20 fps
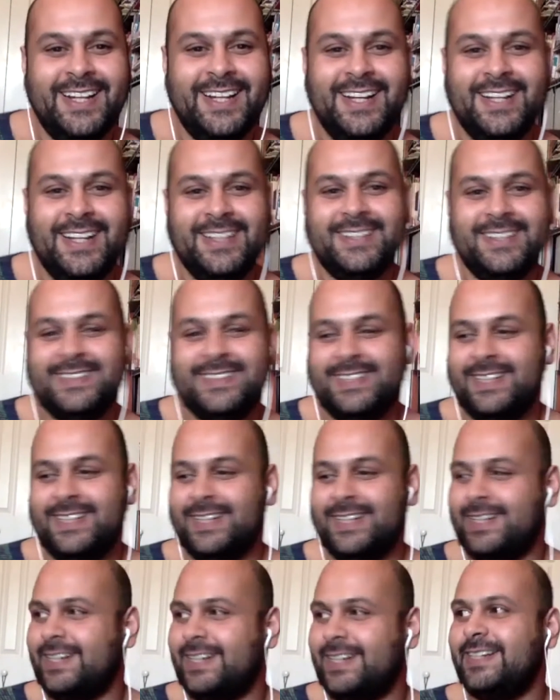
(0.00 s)
It's
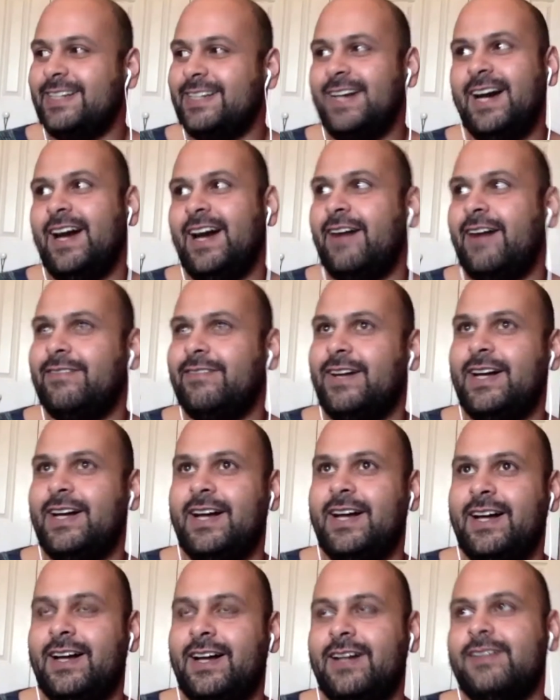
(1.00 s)
sitting in, I have
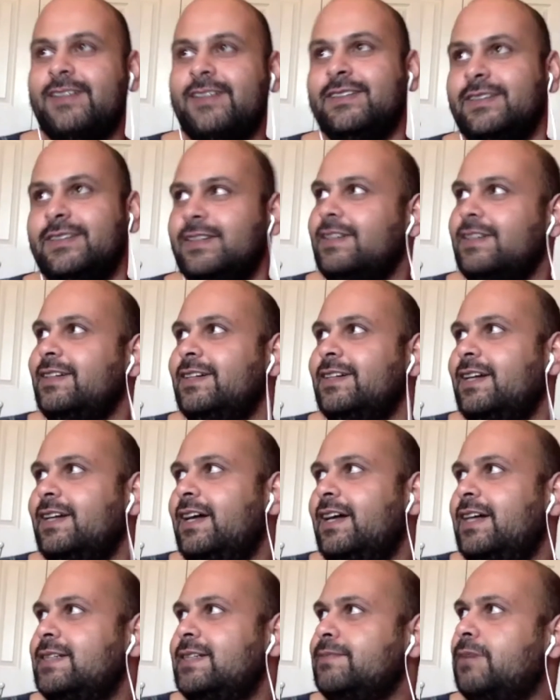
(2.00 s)
a
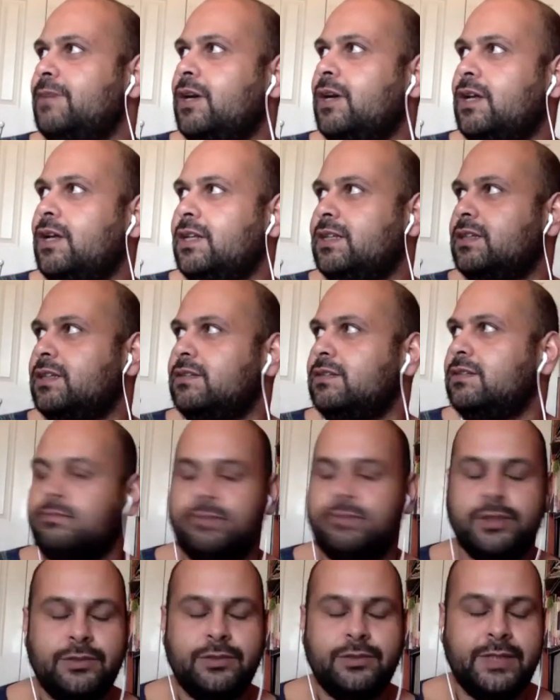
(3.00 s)
small
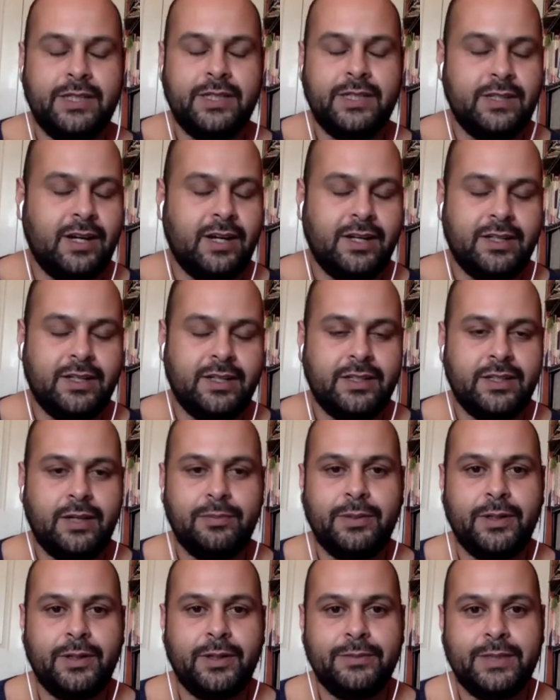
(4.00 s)
room in our
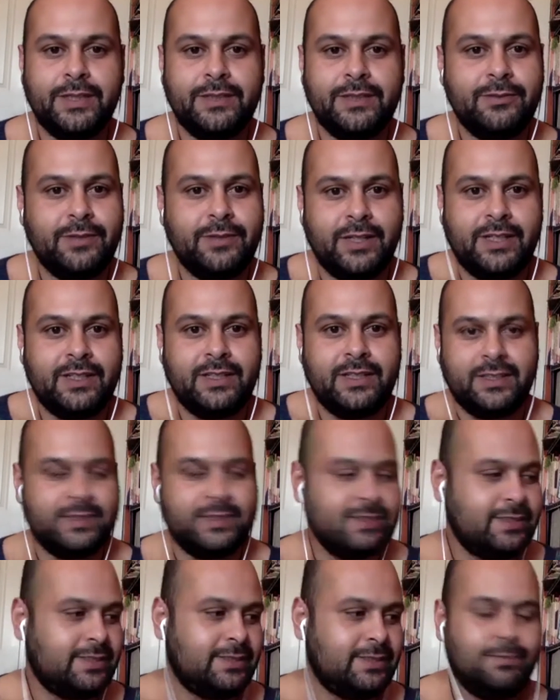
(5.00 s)
apartment where
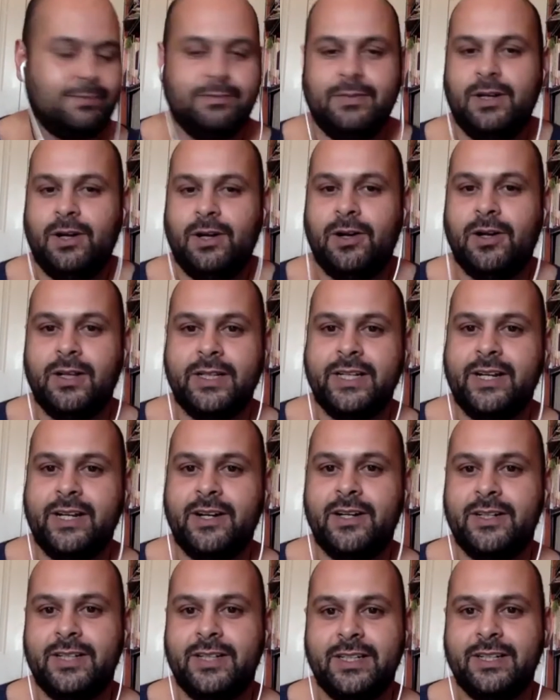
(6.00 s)
it's all
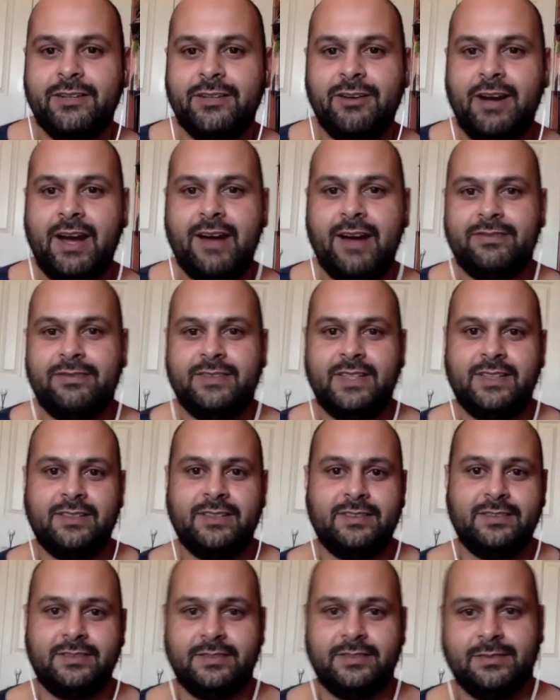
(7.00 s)
yarn and craft
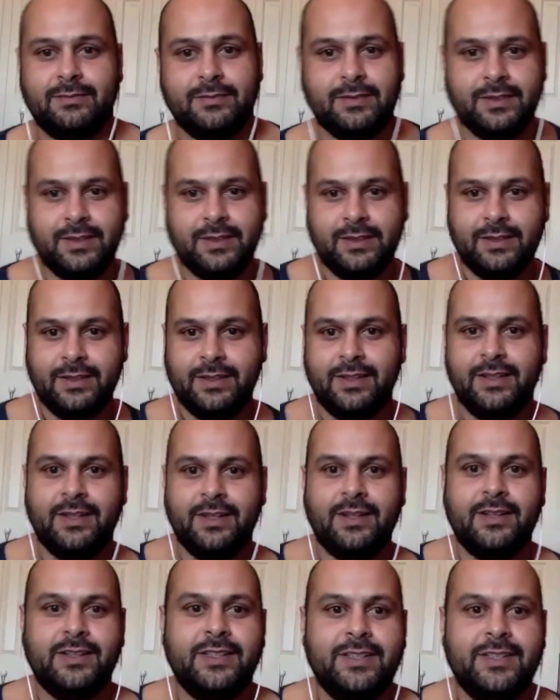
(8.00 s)
and
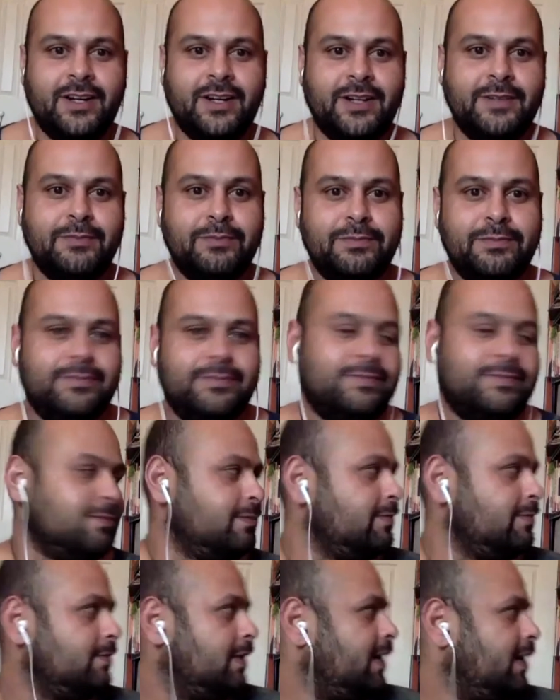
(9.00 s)
yarn
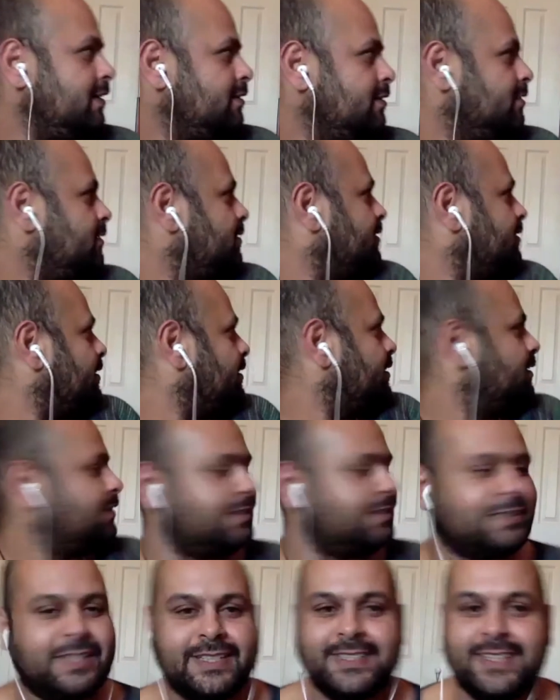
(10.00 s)
and
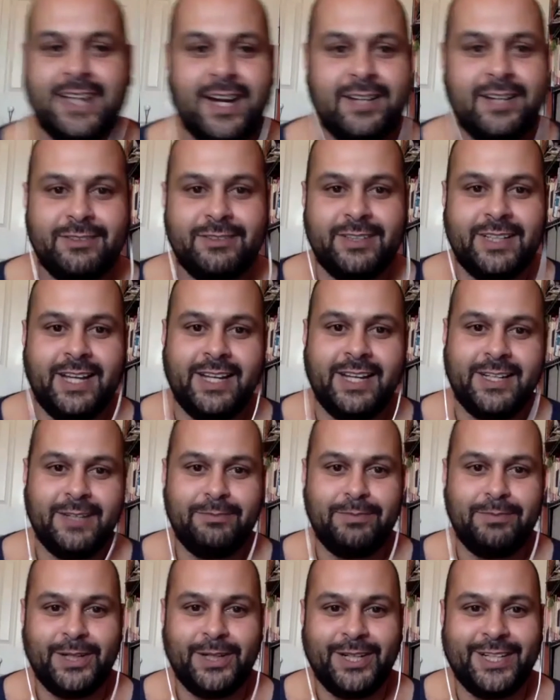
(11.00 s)
design related
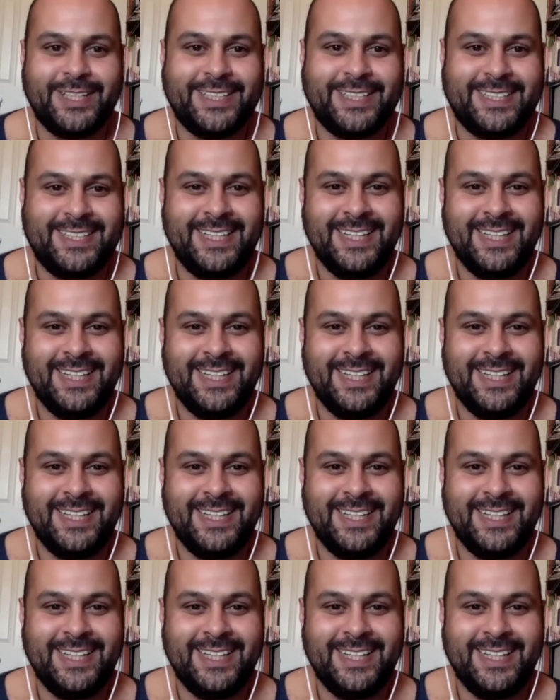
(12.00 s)
books.